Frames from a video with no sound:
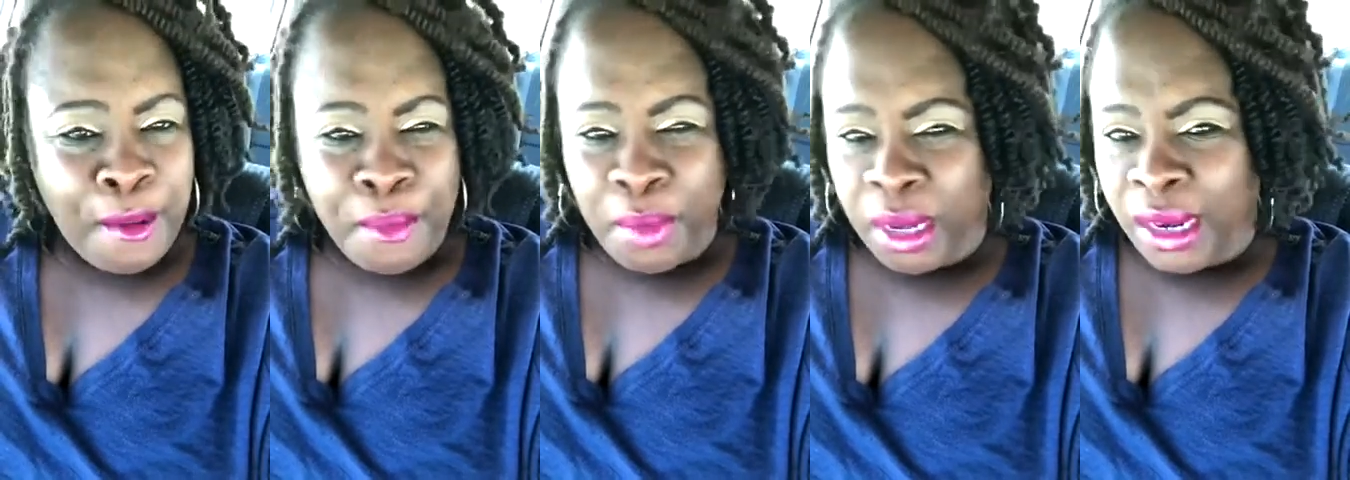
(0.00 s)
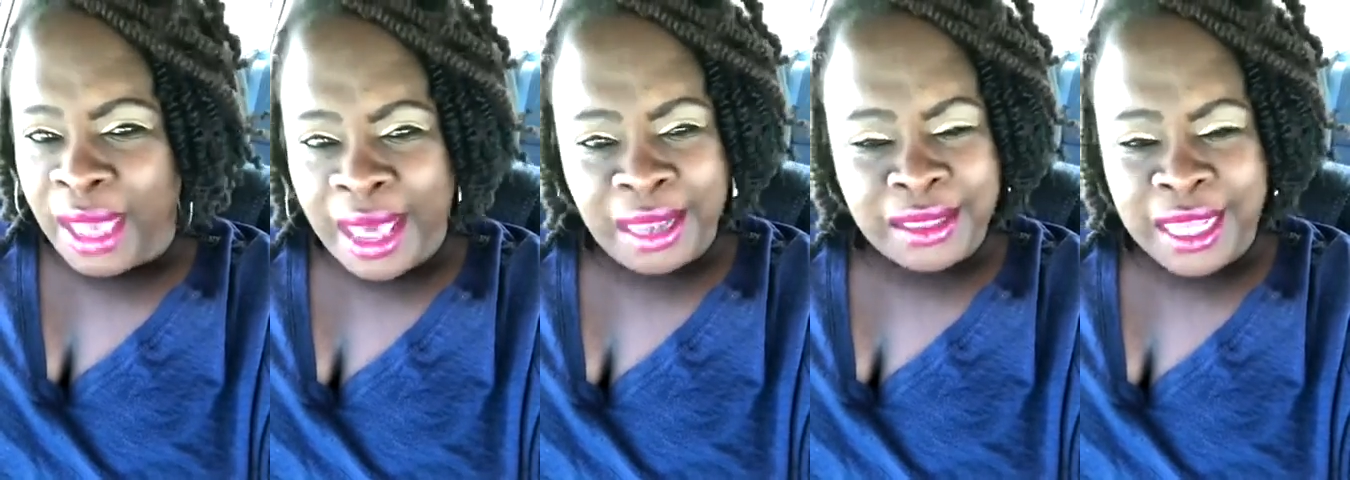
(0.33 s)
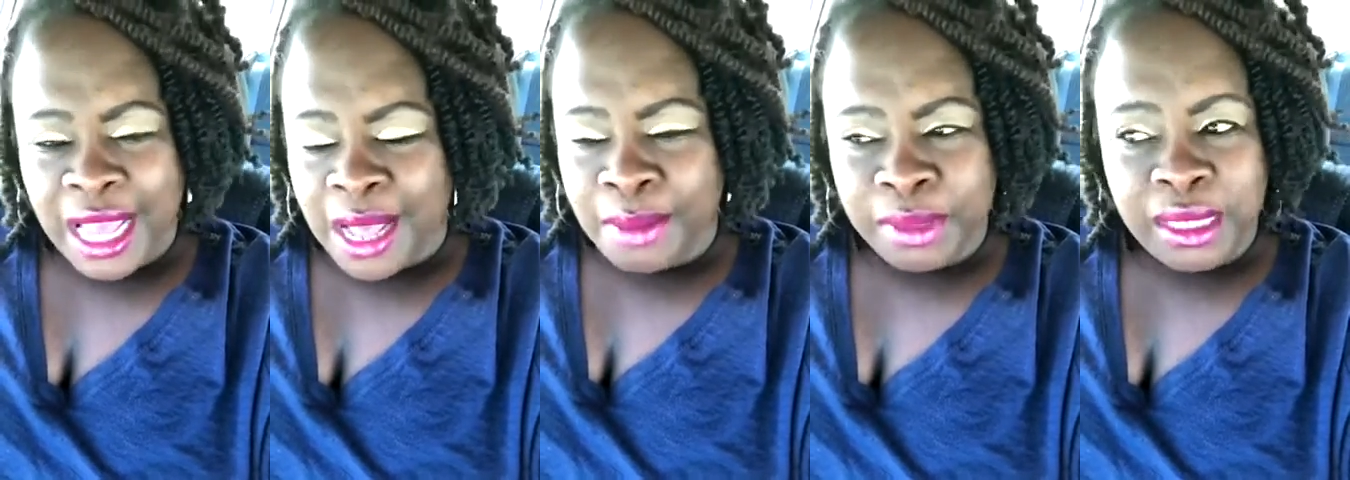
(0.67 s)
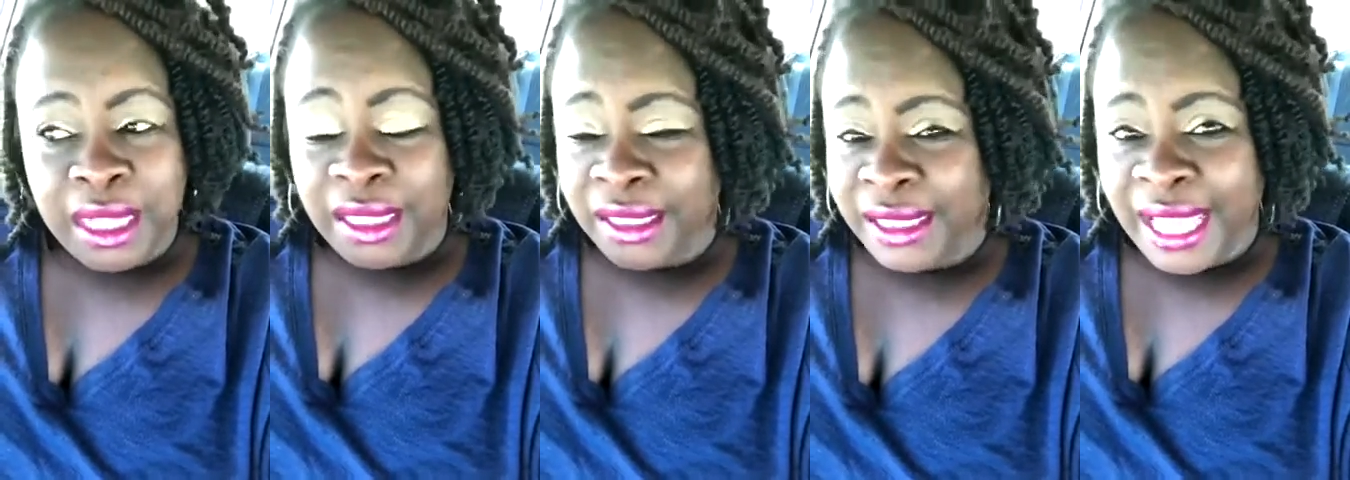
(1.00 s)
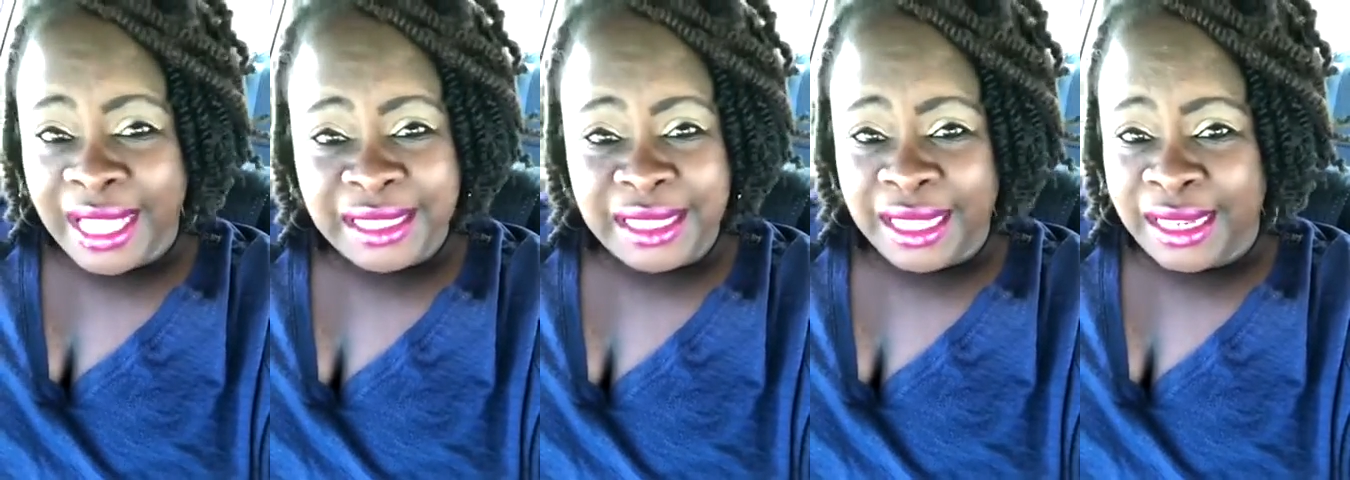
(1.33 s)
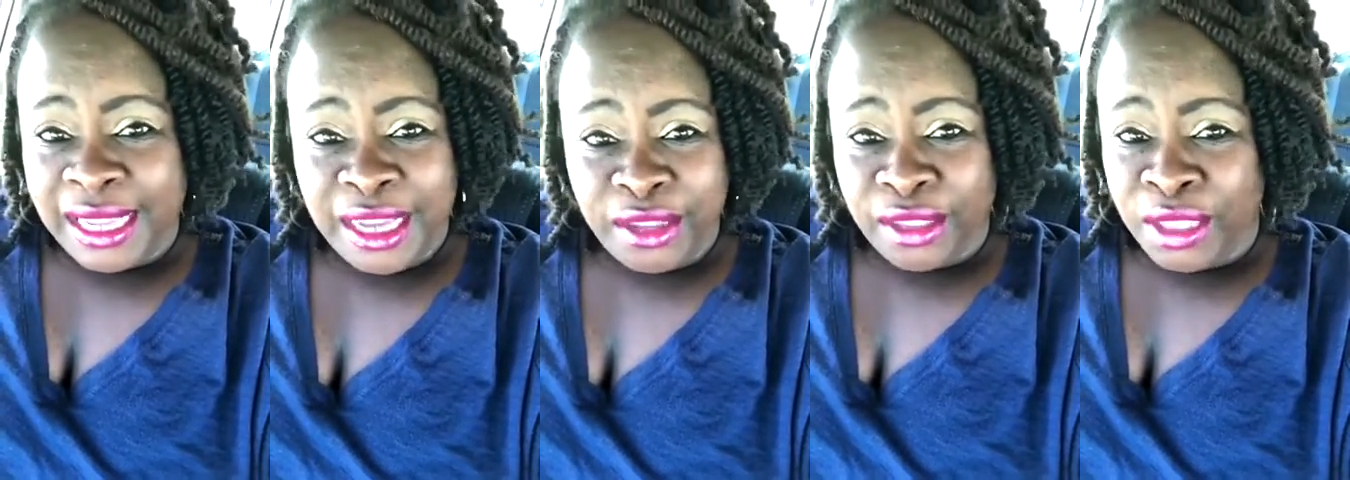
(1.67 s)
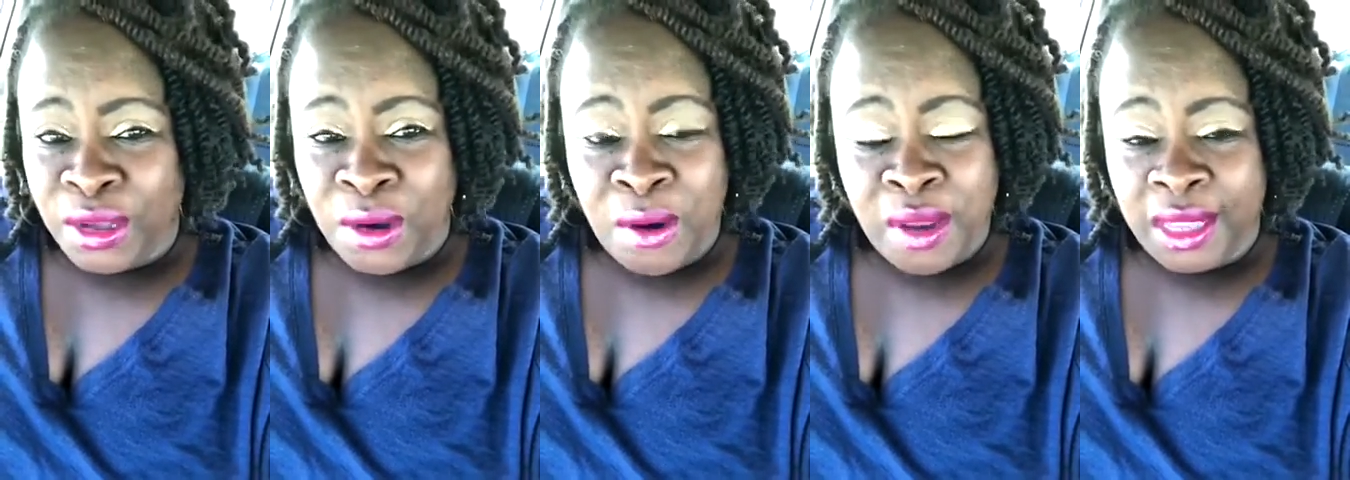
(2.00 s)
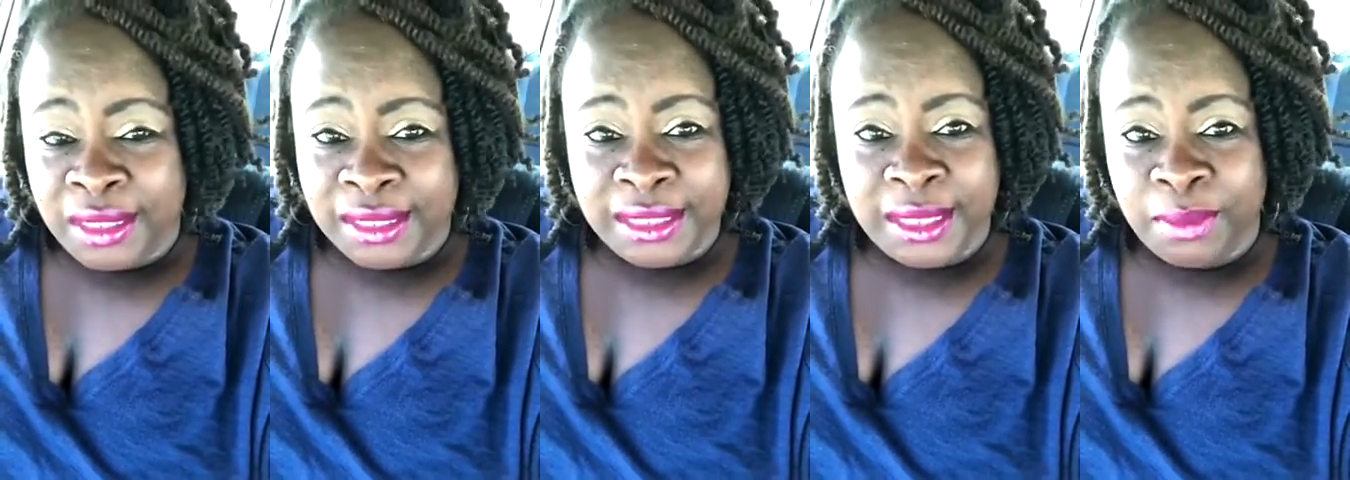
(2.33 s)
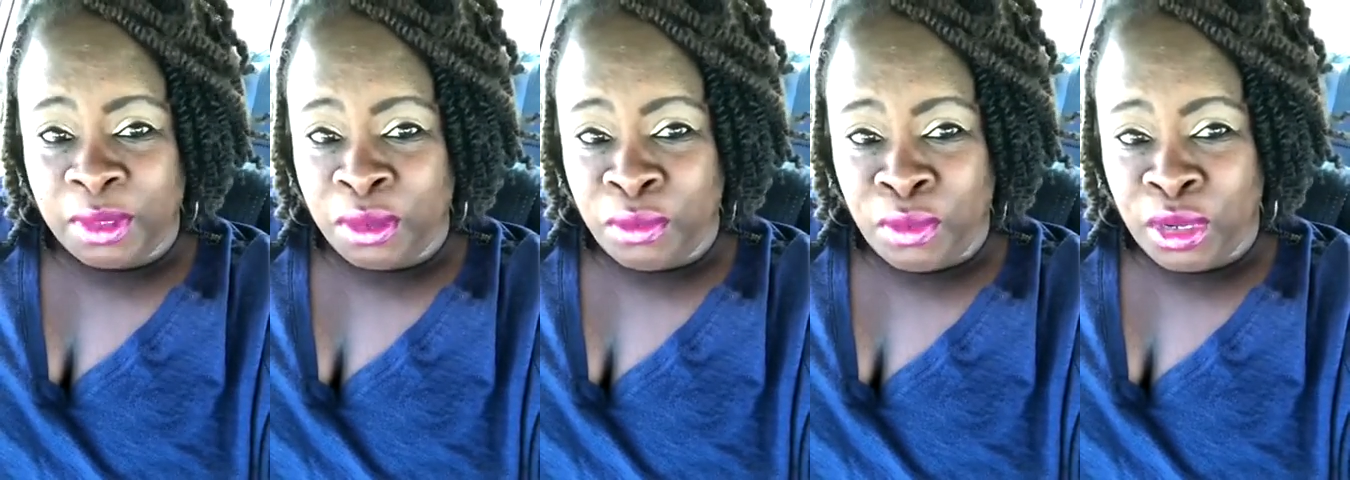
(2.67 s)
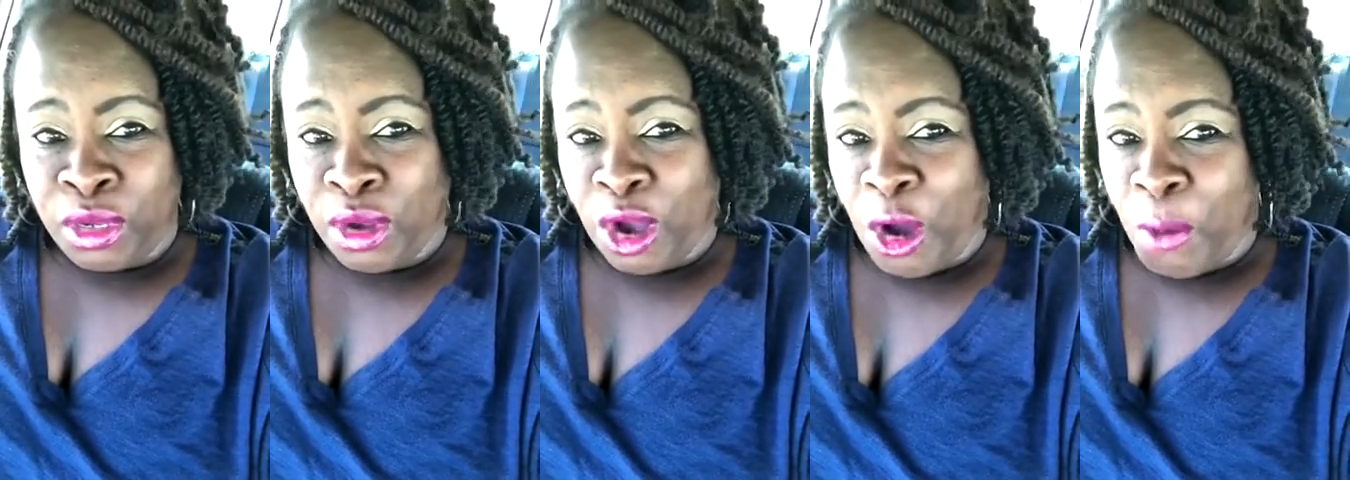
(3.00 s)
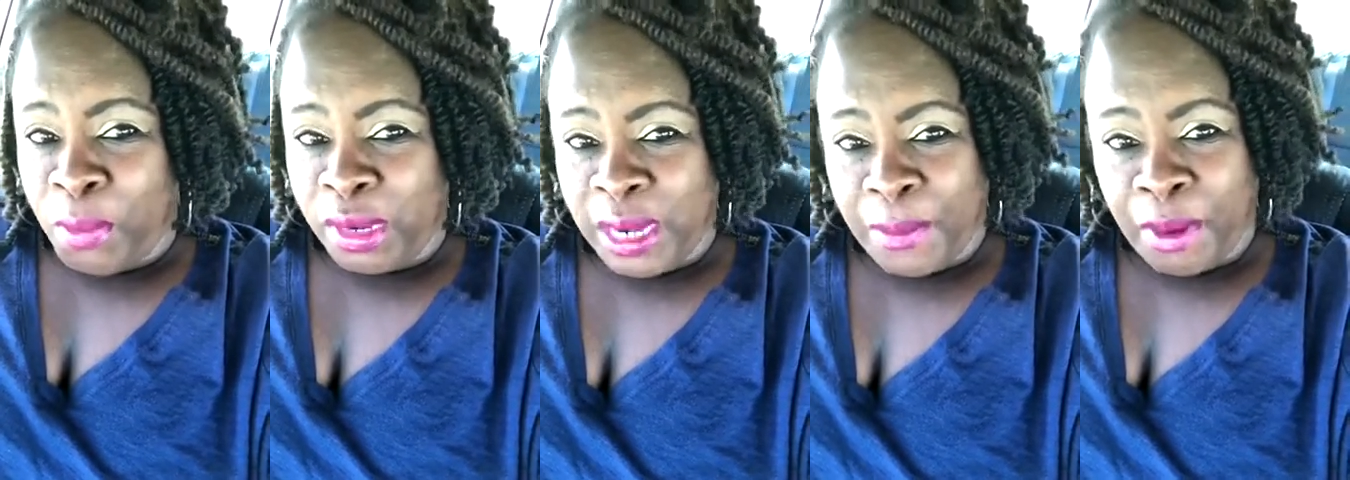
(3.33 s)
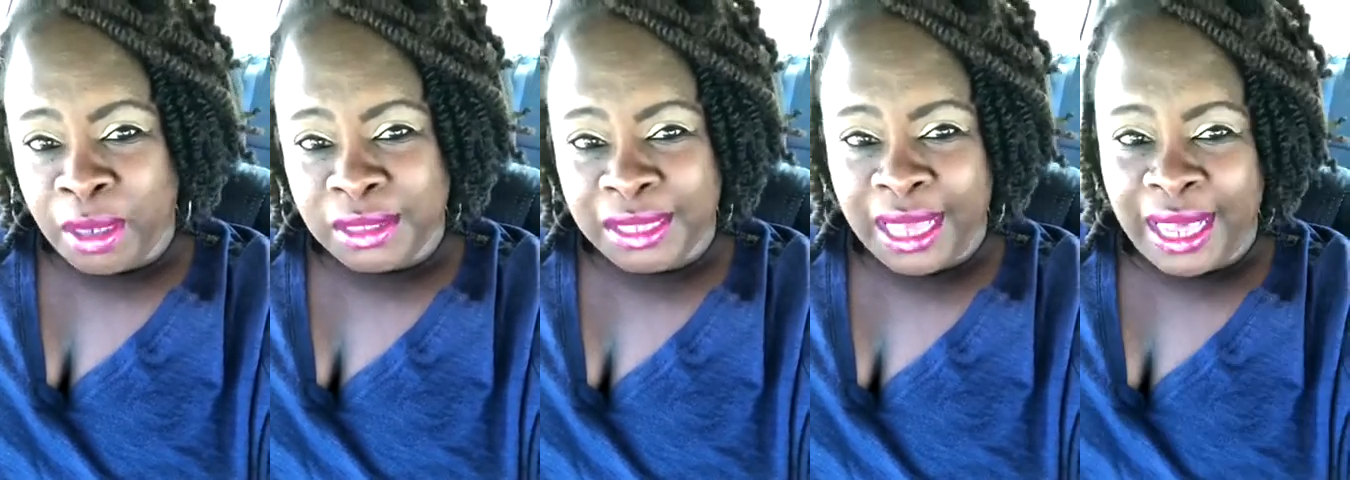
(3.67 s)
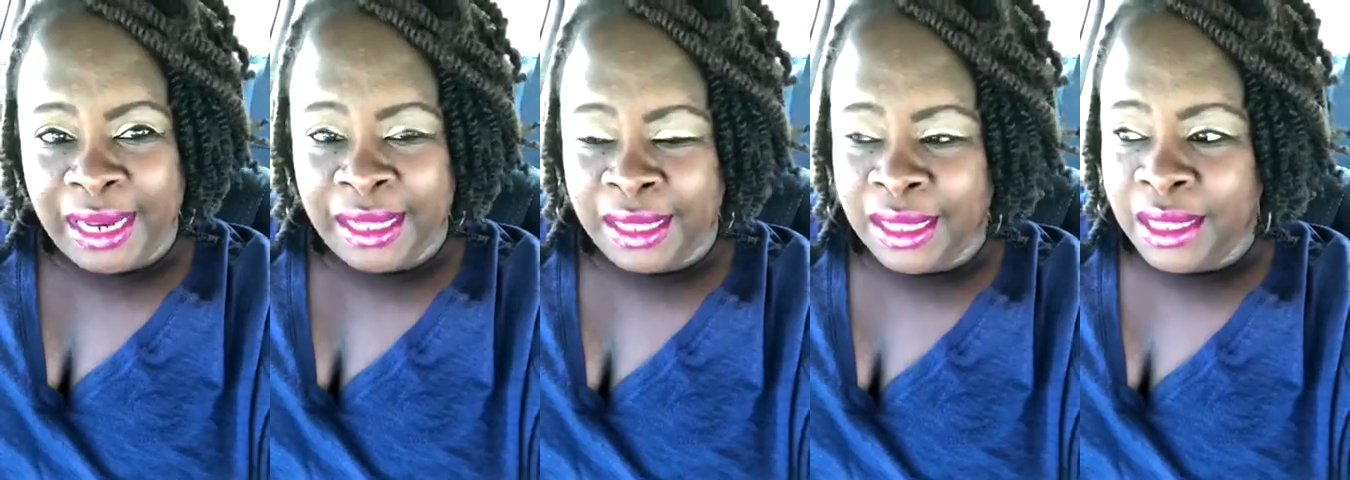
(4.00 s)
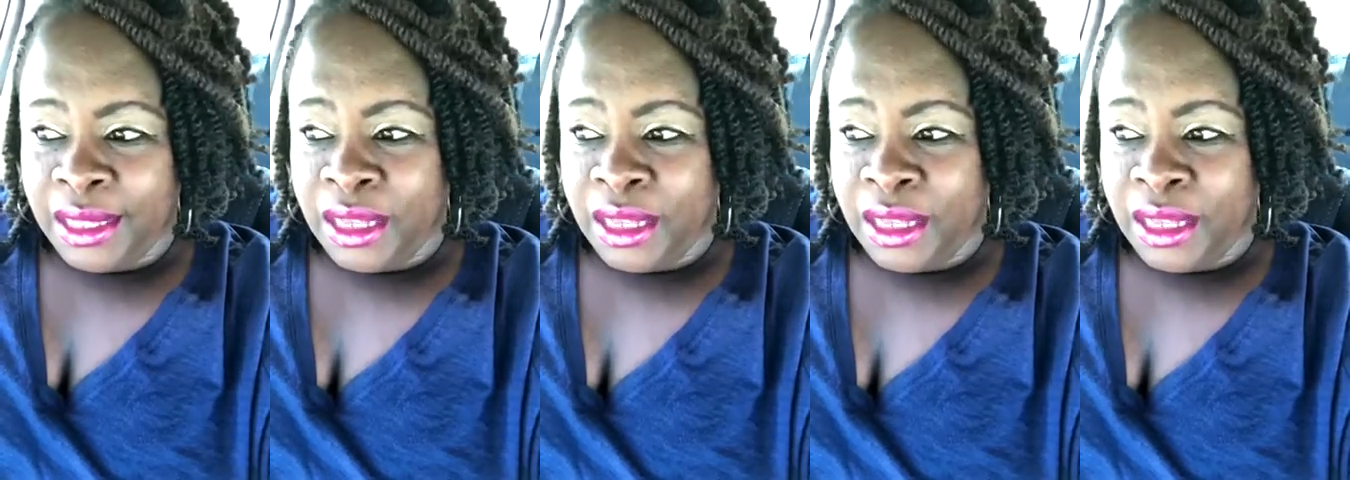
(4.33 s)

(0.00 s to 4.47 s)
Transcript: But a lot of times that's unhealthy, going into something where you're hoping that person kind of